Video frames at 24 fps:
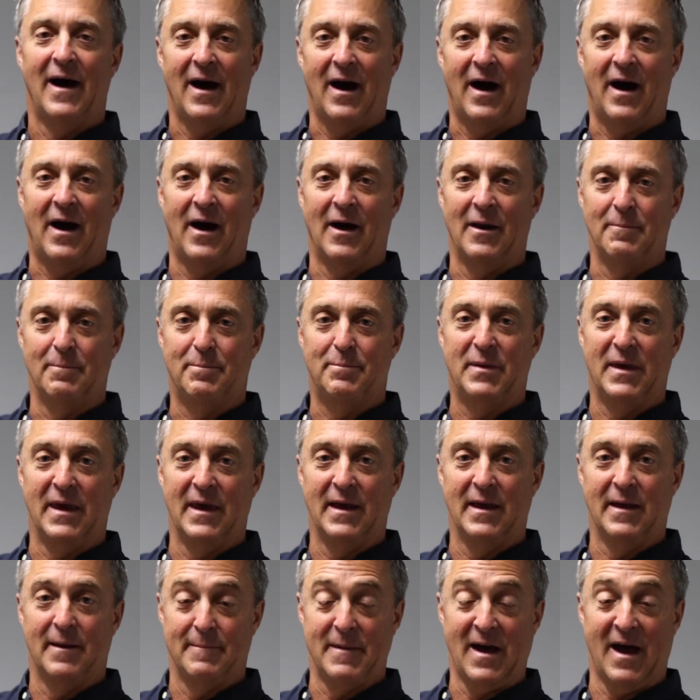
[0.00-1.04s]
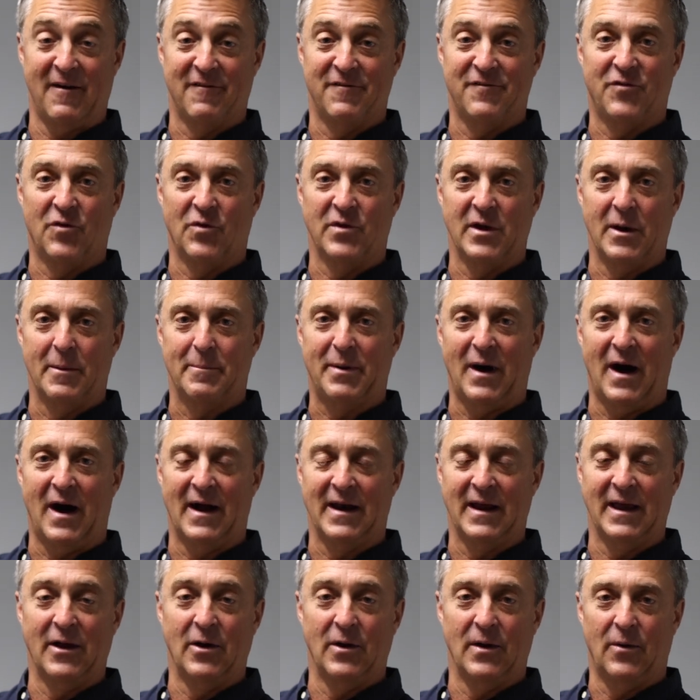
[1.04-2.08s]
on PEMF for your
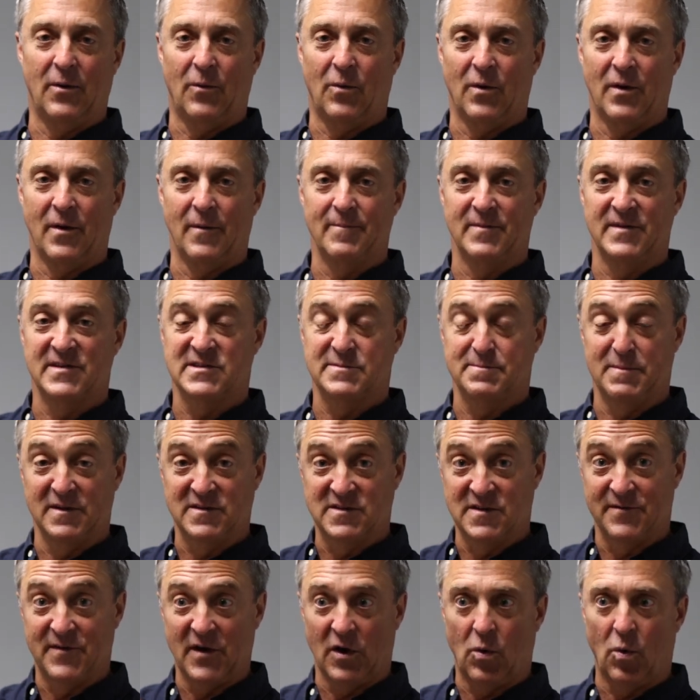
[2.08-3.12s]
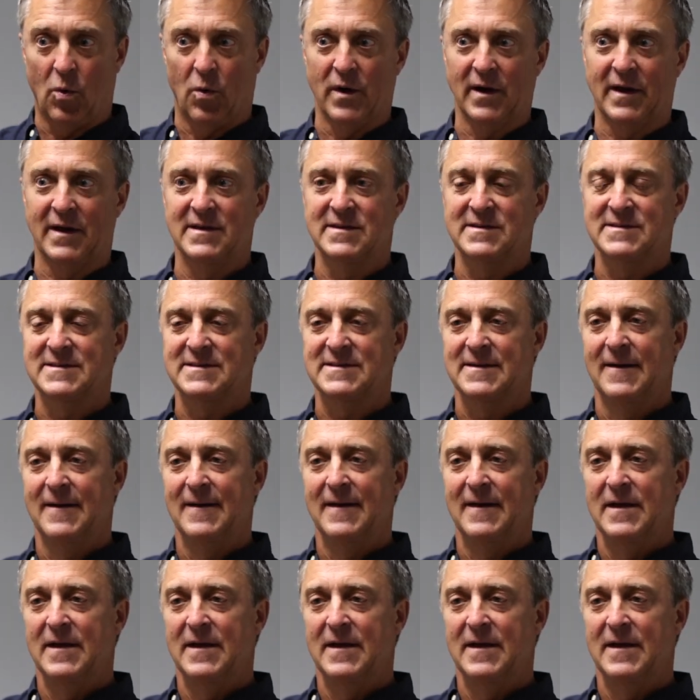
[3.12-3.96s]
body or specific organs.